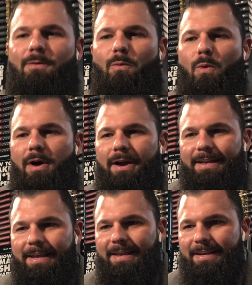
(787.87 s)

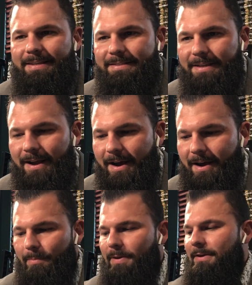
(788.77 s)
What is
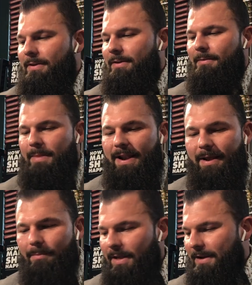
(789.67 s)
up? Man,
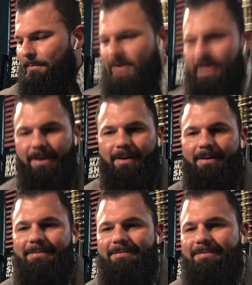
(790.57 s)
I'm glad to be
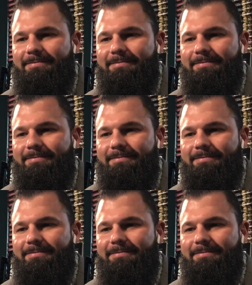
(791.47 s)
here.